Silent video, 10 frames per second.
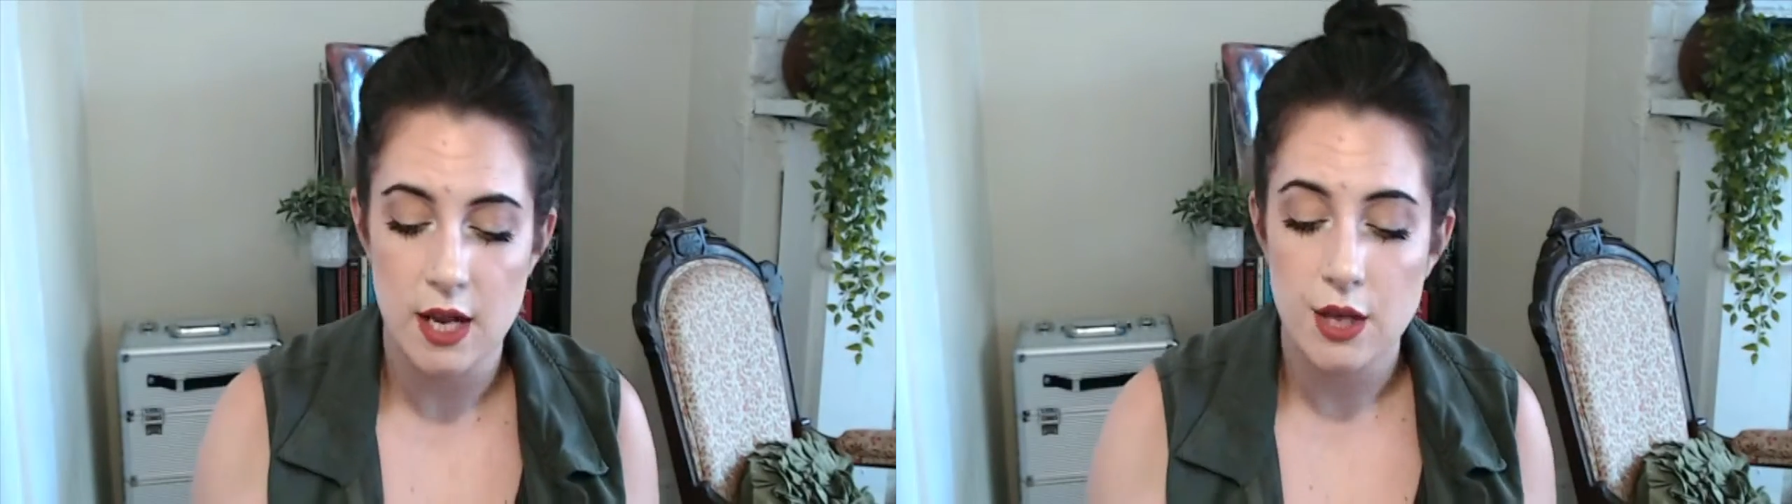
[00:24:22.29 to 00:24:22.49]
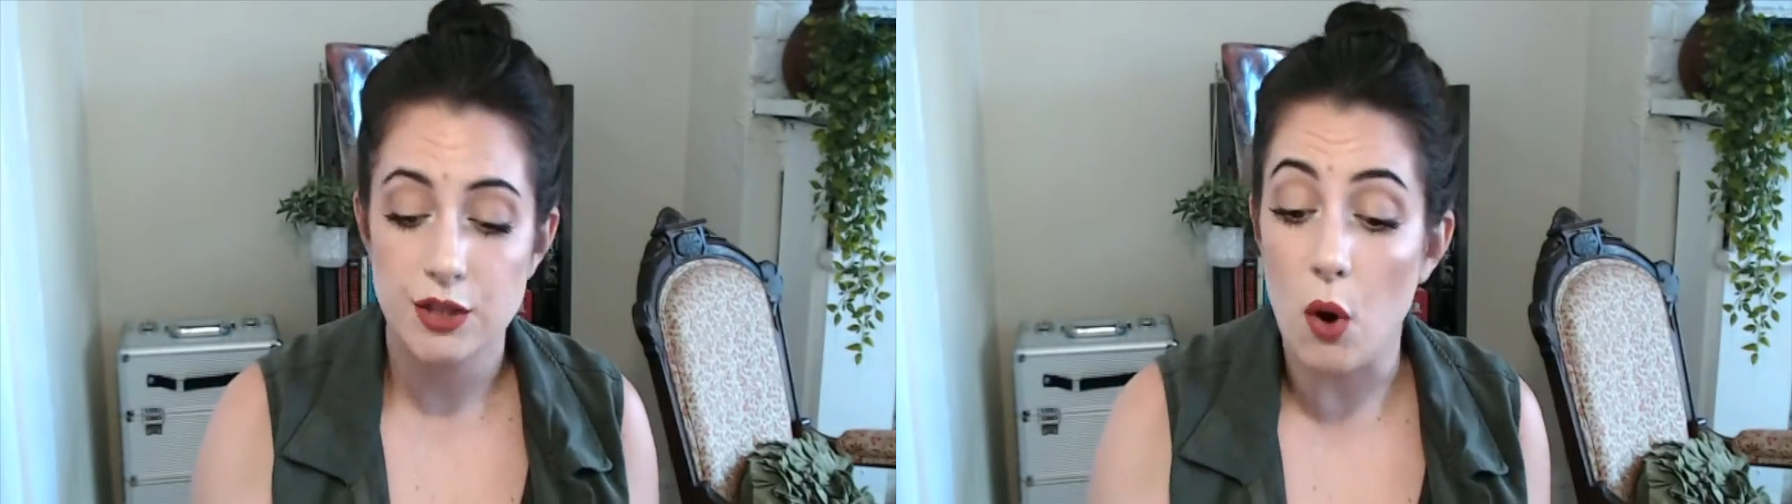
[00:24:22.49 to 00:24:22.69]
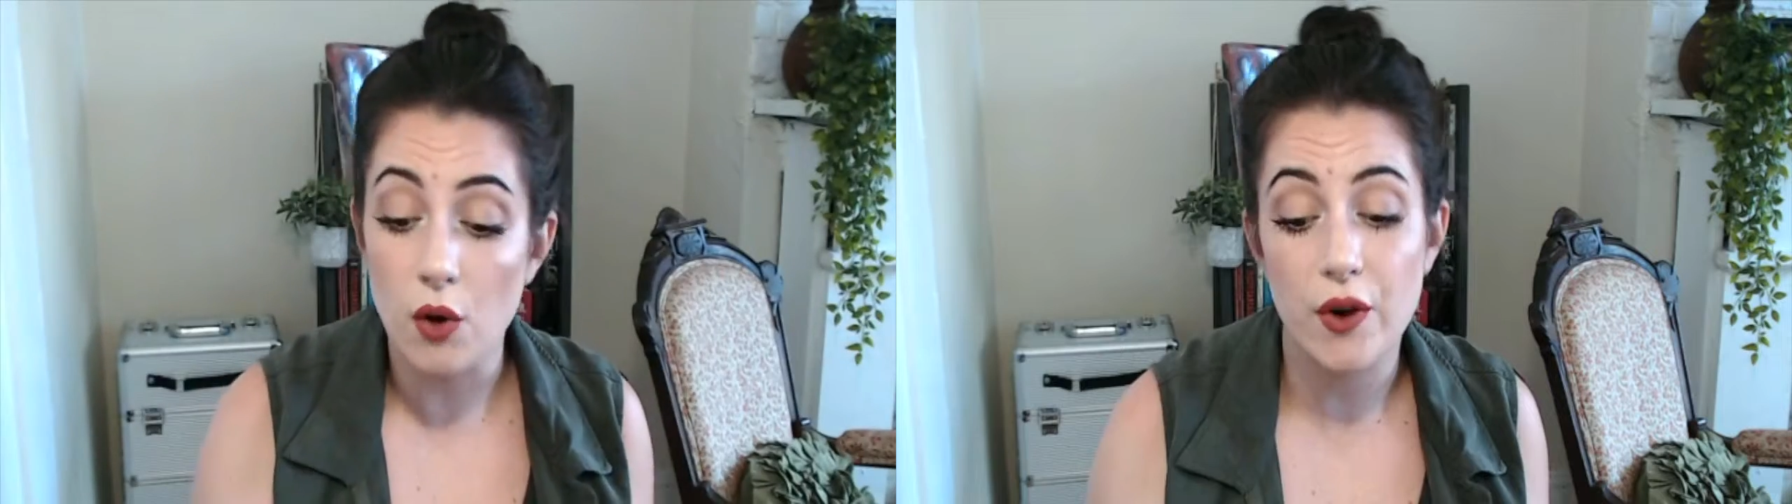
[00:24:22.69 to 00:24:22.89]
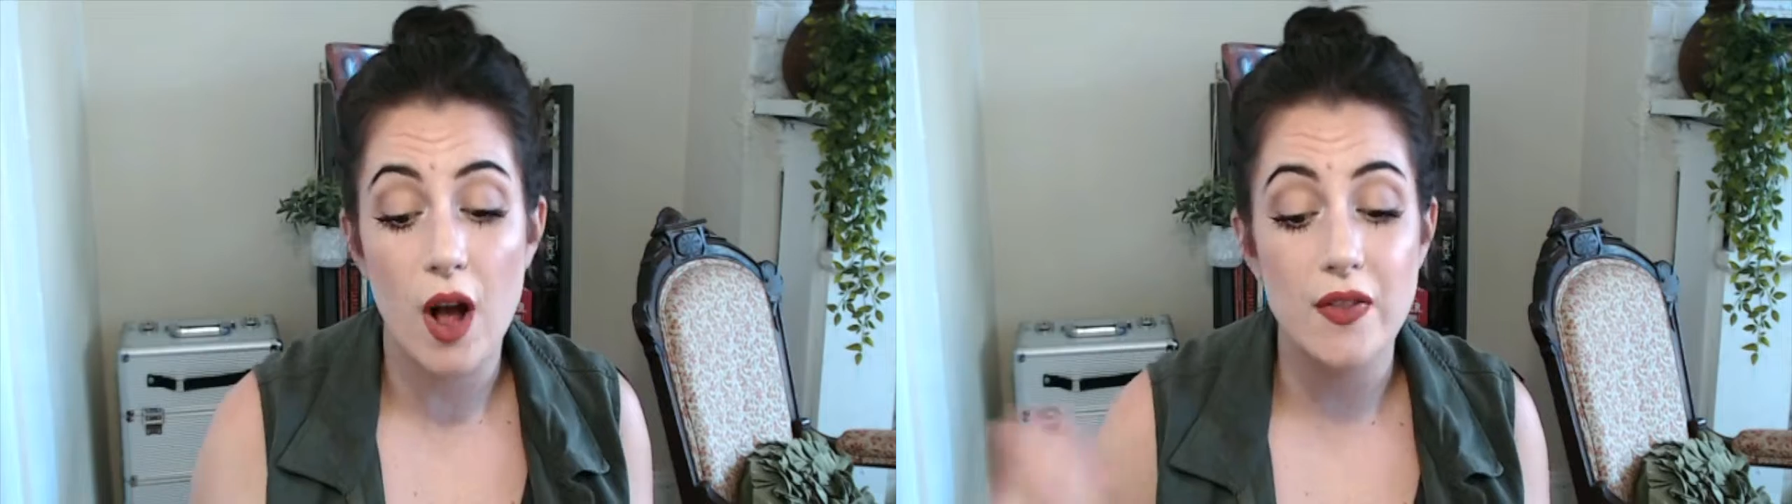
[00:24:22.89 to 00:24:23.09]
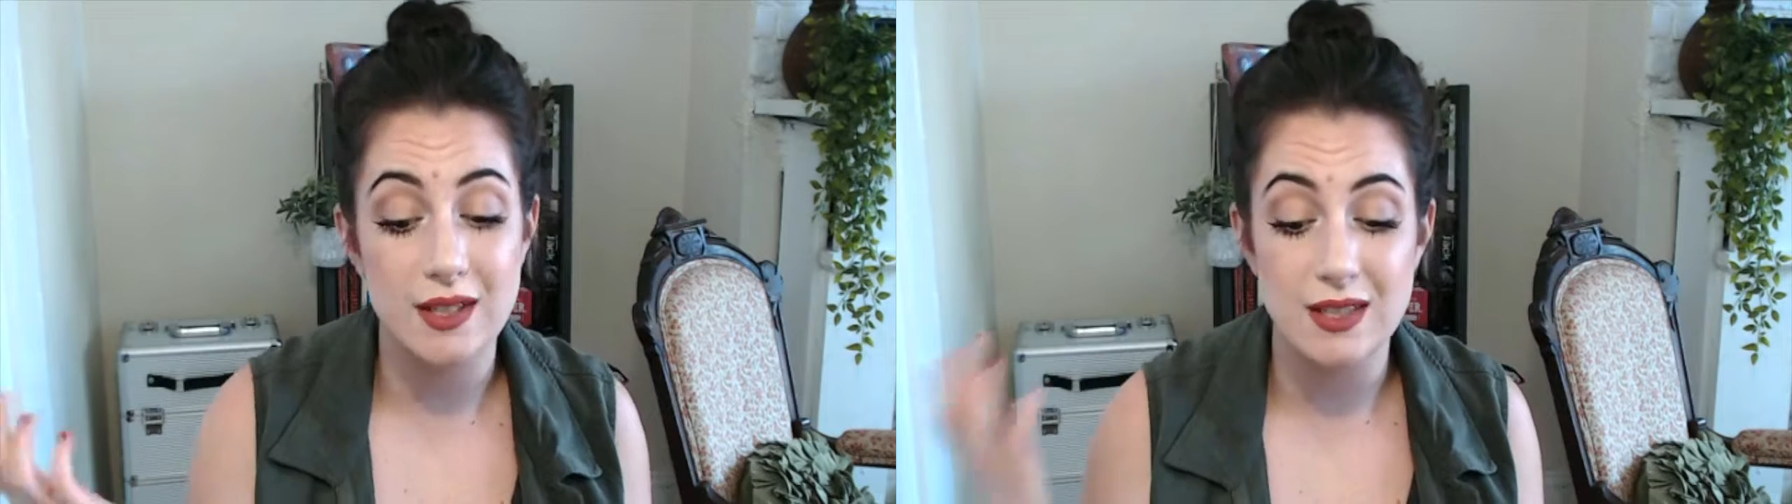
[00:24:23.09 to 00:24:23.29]
So overall,
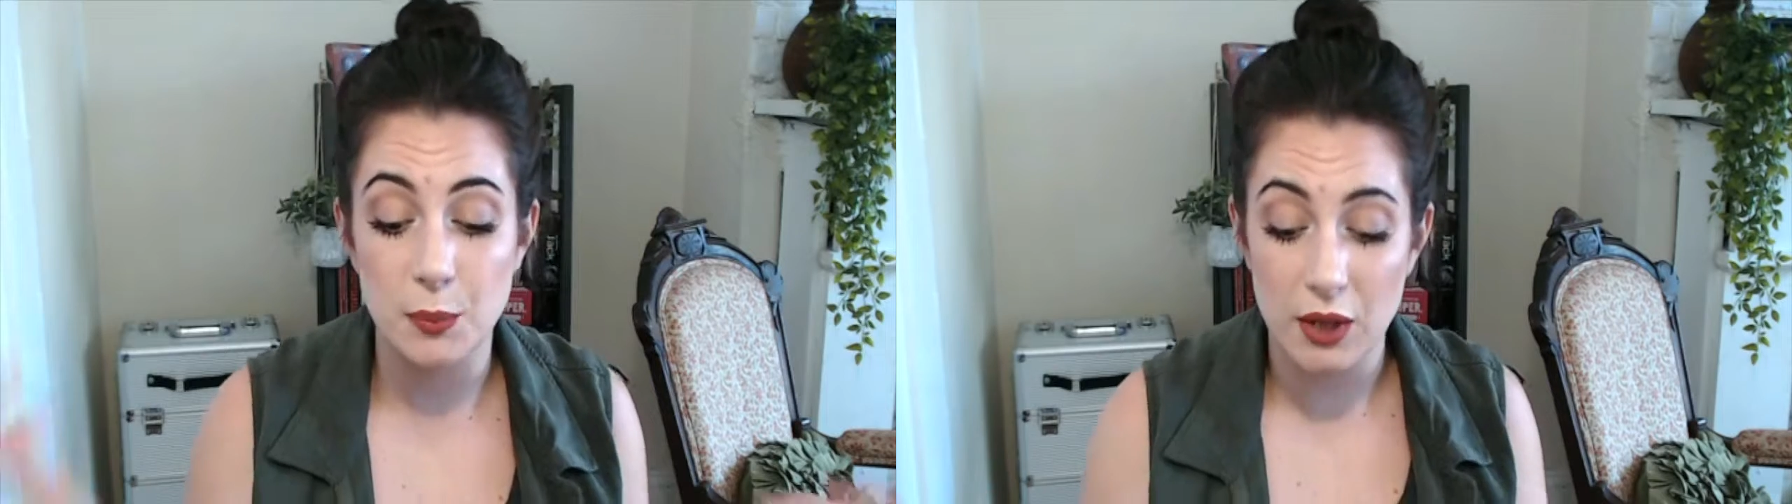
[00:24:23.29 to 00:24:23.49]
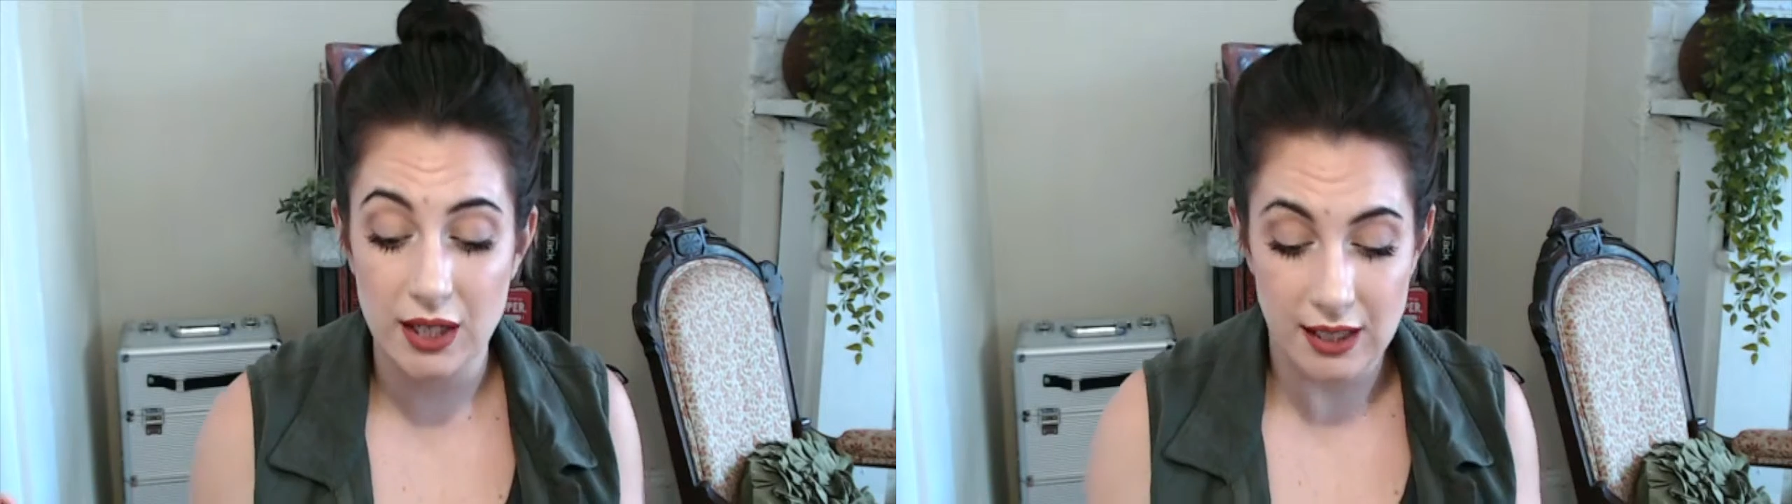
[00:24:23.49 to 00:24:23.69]
this is a pretty